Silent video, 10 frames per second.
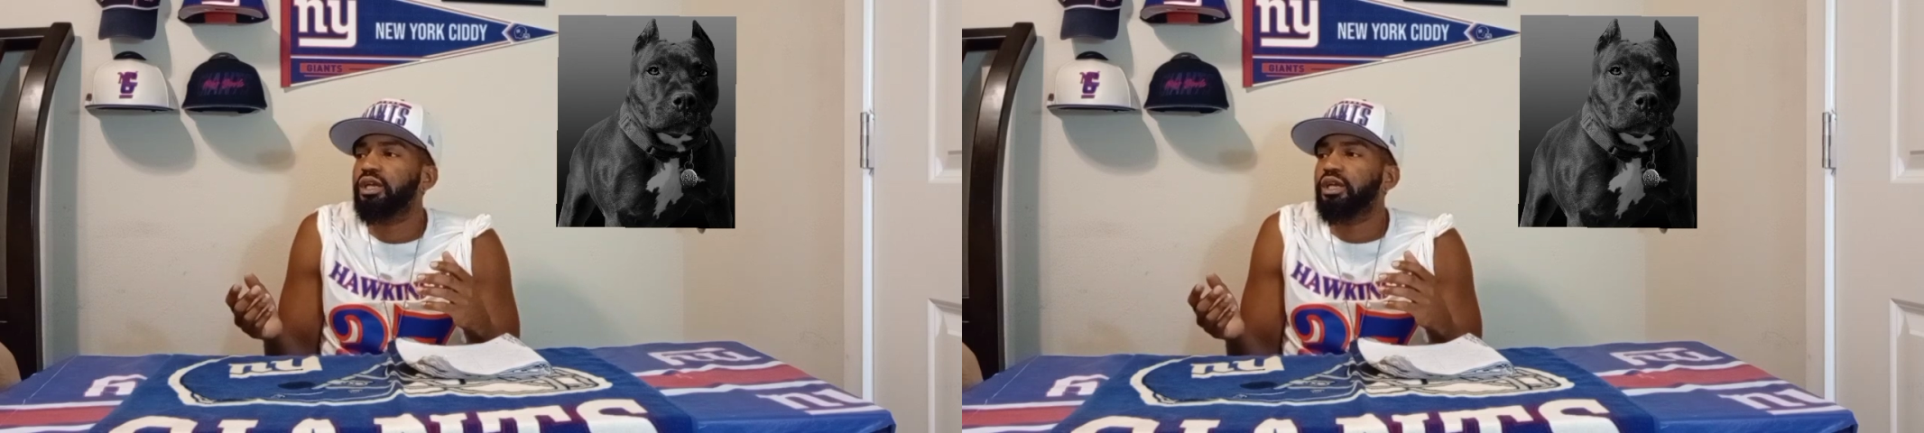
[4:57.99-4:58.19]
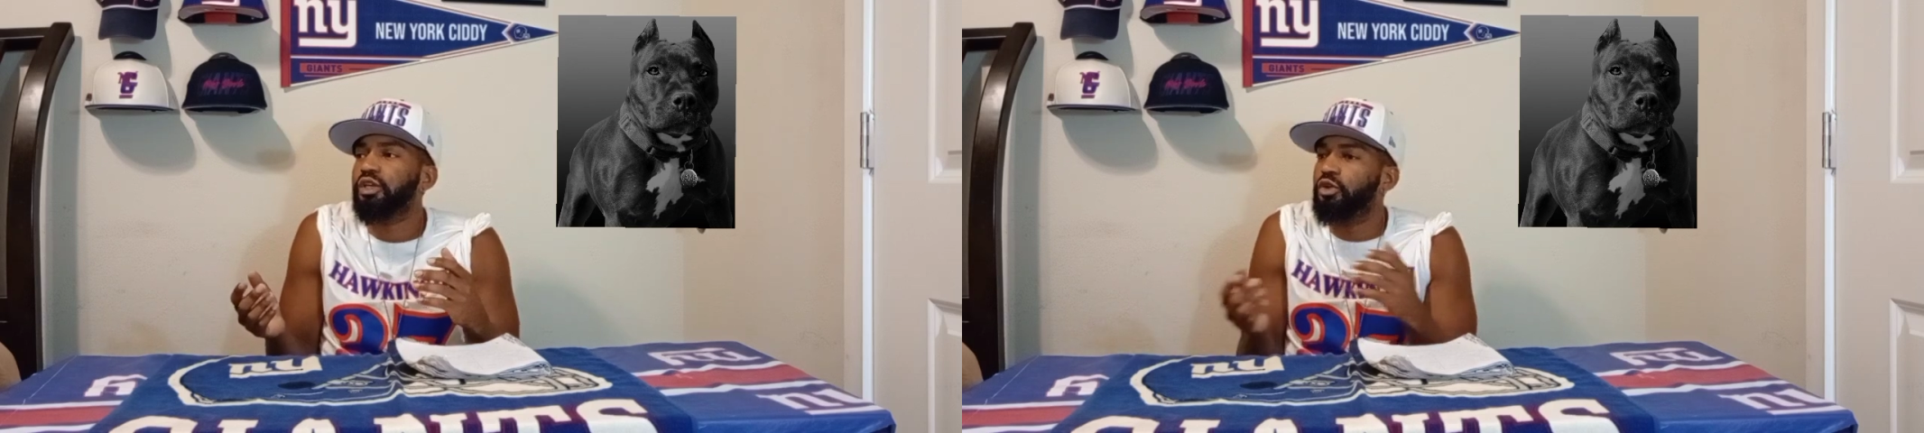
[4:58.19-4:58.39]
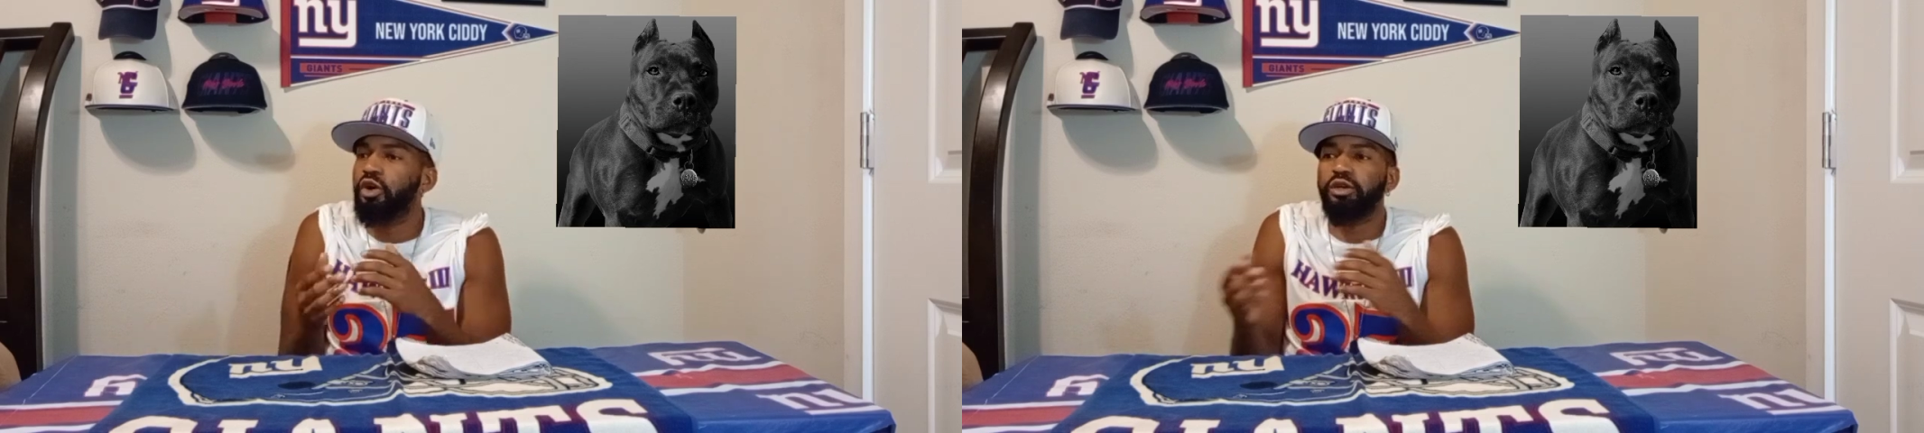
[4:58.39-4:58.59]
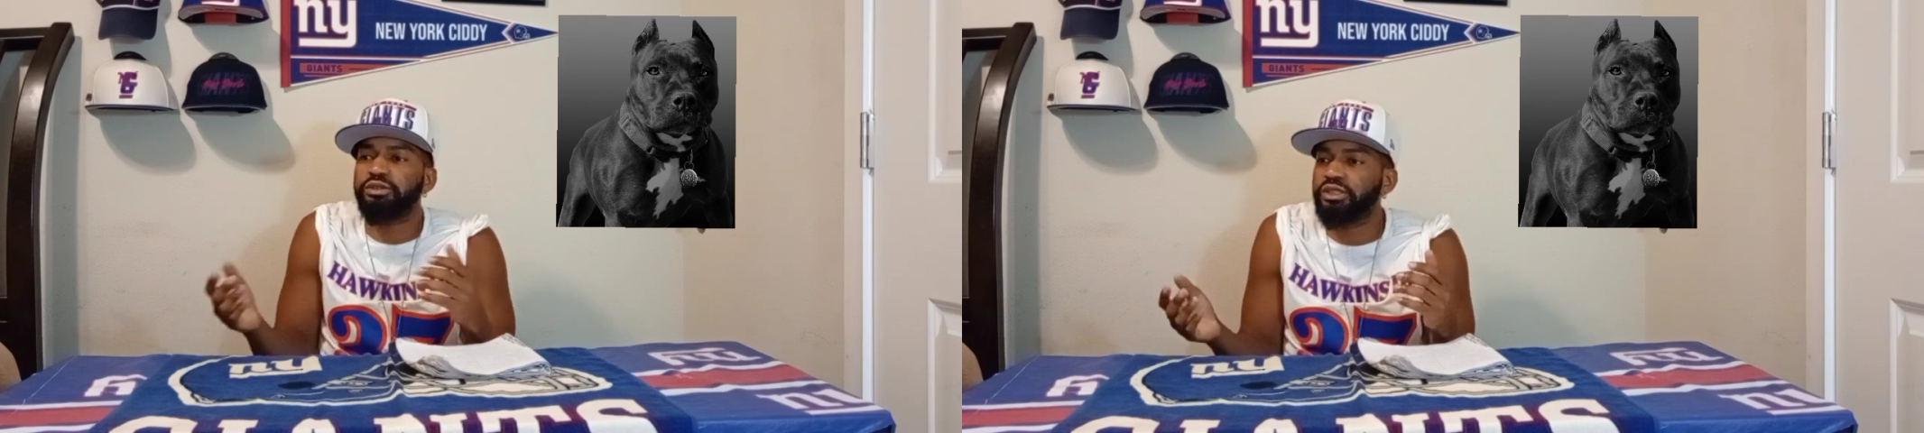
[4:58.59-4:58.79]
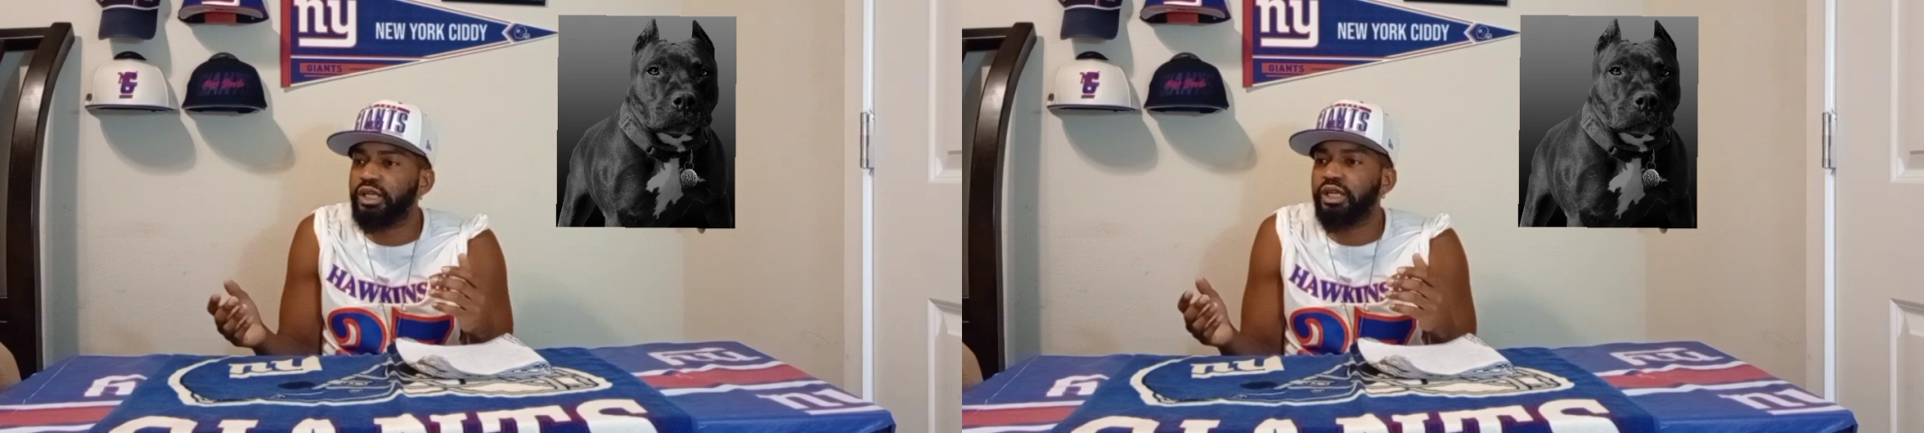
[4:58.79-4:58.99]
You know what
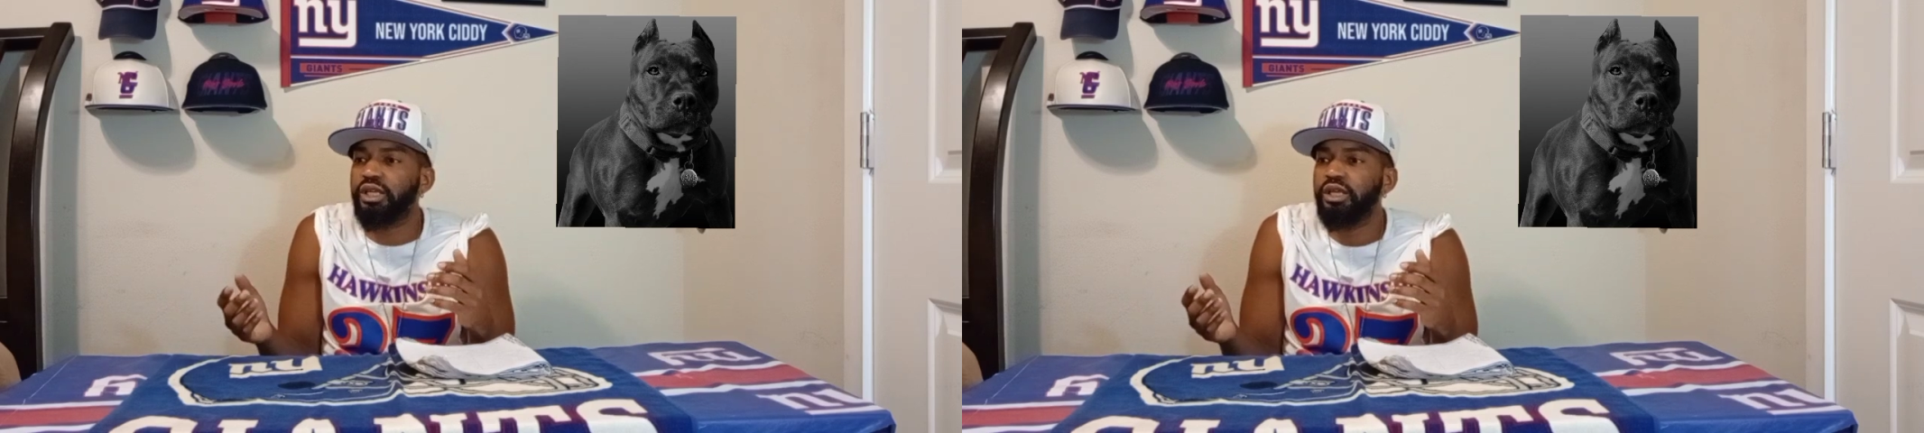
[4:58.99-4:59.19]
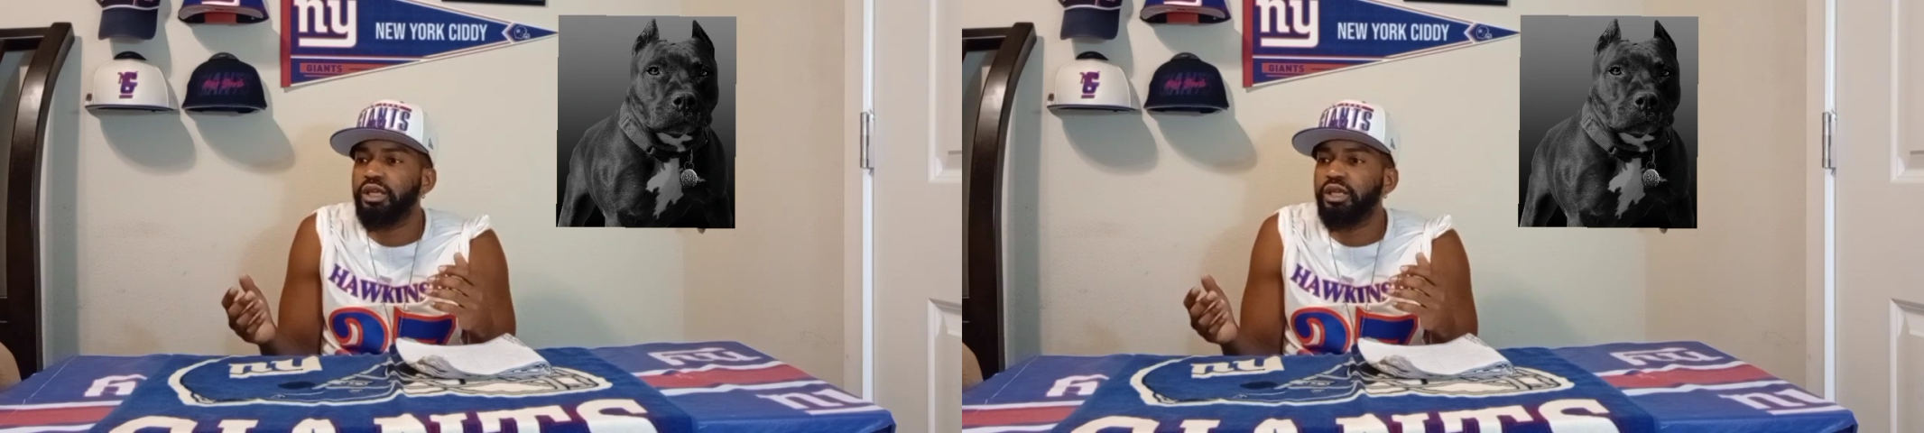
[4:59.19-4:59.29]
I'm saying?